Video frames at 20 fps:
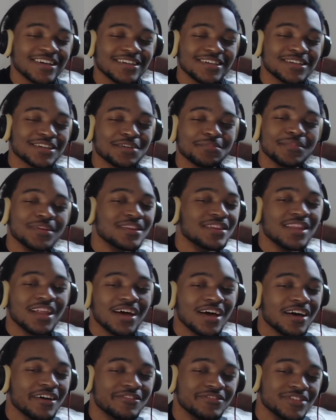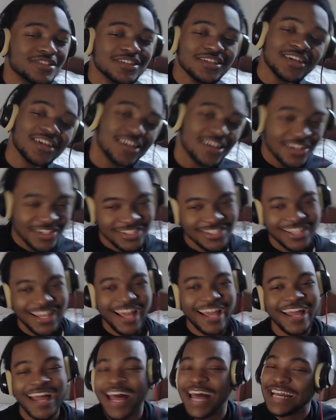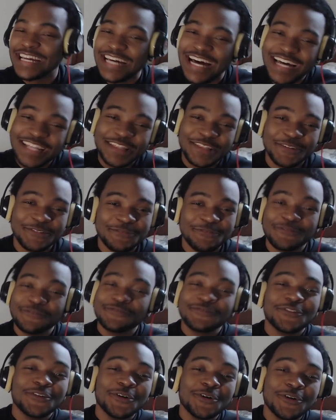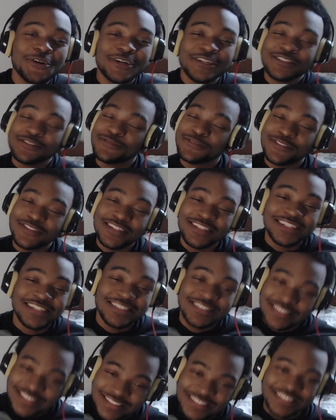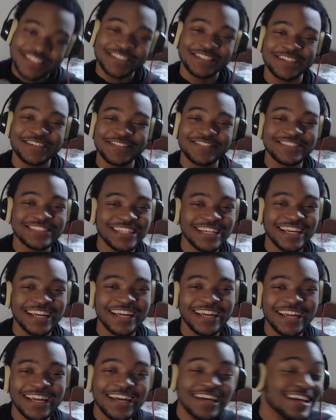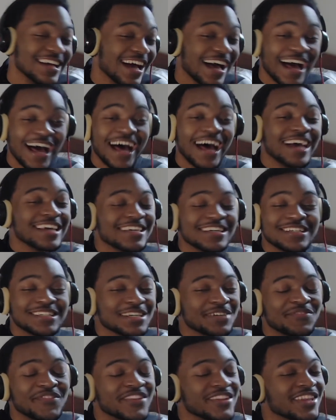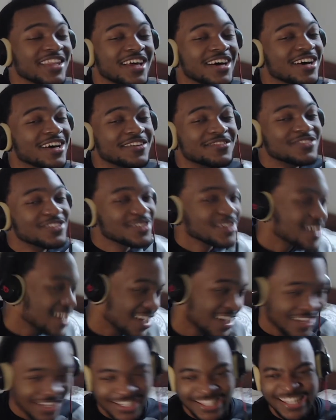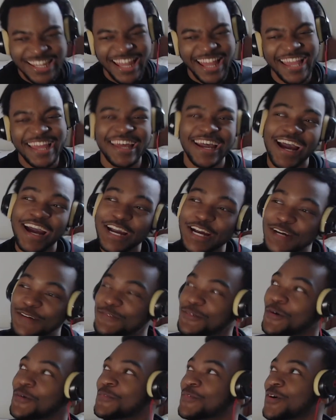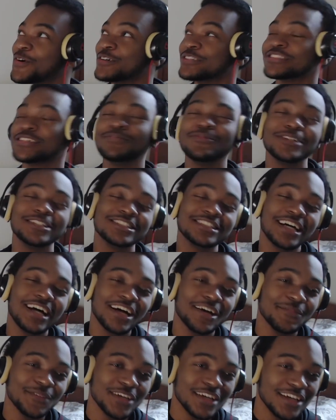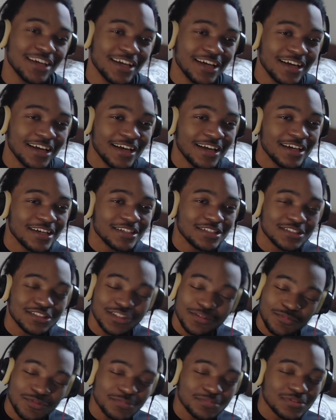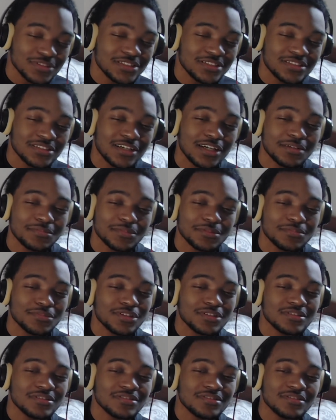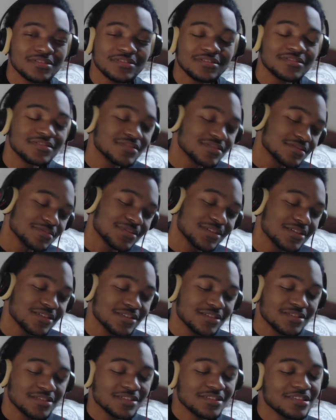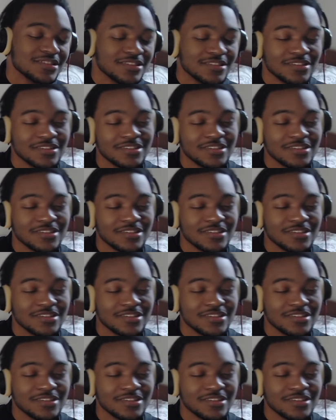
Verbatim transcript: could come and love you. Like, I got the voice for this. You know what I'm saying? I could come and love you. Like, come on, bro. Someone sign me. Someone please sign me, bro. Please. I